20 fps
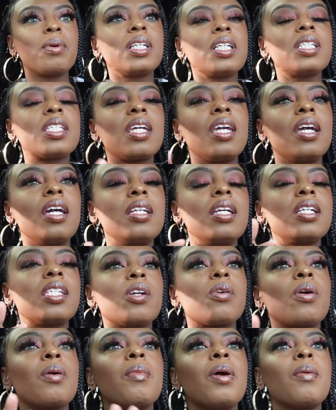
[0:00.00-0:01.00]
This kid
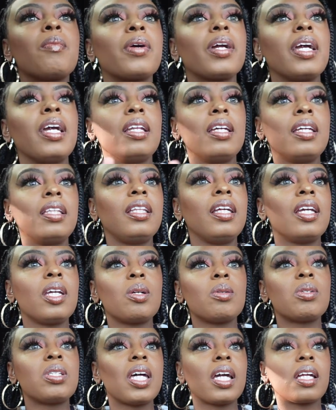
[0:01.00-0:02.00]
doesn't remember anything
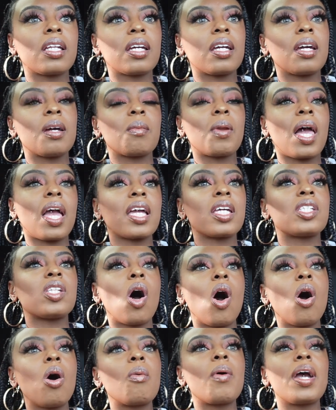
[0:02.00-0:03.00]
you say to him. Like, it's
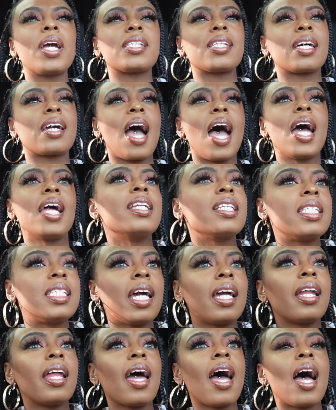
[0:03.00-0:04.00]
always like, I didn't
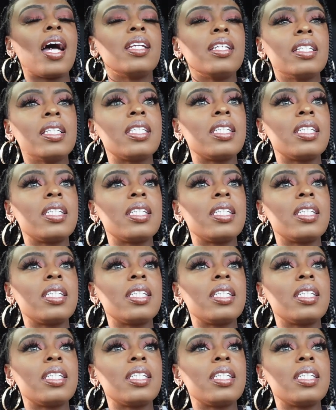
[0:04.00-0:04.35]
say that.